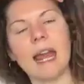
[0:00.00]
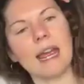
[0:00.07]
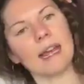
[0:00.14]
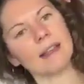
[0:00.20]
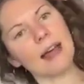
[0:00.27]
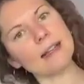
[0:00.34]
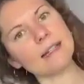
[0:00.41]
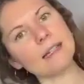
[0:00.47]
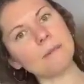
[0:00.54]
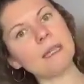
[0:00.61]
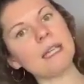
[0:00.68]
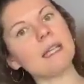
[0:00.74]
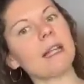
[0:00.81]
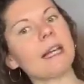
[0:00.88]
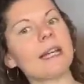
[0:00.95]
saying that to
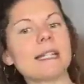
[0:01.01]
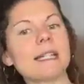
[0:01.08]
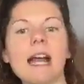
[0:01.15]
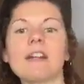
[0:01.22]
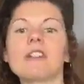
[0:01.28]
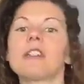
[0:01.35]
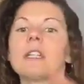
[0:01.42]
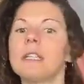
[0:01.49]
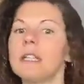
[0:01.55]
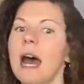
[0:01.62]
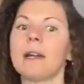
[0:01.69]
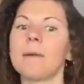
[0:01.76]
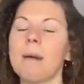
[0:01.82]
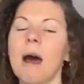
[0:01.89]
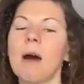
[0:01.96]
me. Like, it's actually
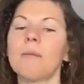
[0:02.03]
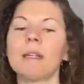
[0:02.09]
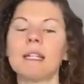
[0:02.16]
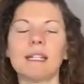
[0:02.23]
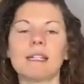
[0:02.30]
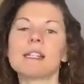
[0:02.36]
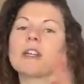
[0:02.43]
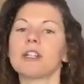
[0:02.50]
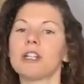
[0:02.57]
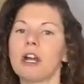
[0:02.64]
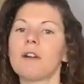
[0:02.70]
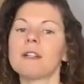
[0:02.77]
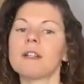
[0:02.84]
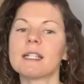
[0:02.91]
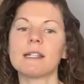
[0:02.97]
not about me, it's their
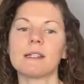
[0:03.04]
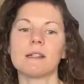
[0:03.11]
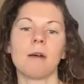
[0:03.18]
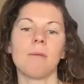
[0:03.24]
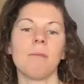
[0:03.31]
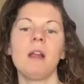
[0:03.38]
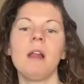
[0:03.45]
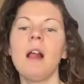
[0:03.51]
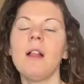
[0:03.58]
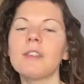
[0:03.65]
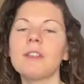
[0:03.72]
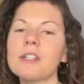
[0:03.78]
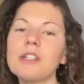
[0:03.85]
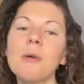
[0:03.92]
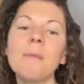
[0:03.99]
nervous system.
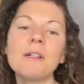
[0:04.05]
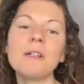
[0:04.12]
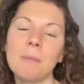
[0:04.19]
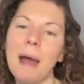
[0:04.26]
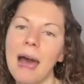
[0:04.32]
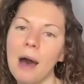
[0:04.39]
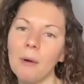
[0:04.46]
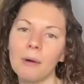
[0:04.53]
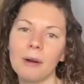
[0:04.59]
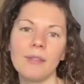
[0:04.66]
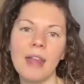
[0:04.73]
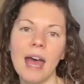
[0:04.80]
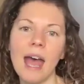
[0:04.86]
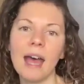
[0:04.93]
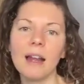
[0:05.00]
There's so much power
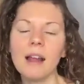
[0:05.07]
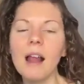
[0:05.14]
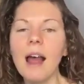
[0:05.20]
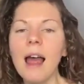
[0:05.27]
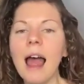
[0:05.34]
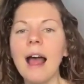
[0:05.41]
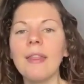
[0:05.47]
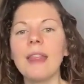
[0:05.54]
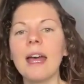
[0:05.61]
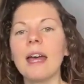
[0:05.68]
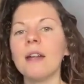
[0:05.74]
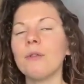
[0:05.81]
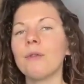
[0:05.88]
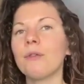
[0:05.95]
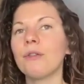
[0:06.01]
in that. And
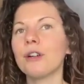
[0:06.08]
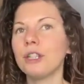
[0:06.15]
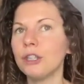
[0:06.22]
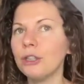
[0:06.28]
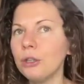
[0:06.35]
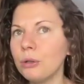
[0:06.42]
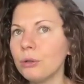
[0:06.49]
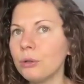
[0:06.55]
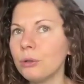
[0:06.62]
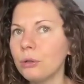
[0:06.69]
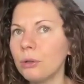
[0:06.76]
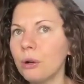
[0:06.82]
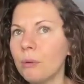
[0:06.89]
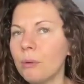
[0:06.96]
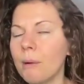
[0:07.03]
then for
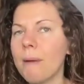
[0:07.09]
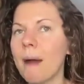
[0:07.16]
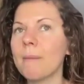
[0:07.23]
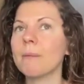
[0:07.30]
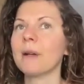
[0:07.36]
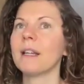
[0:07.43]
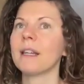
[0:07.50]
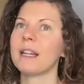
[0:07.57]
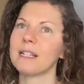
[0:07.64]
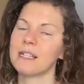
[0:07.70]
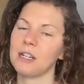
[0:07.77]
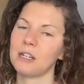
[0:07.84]
you, remembering that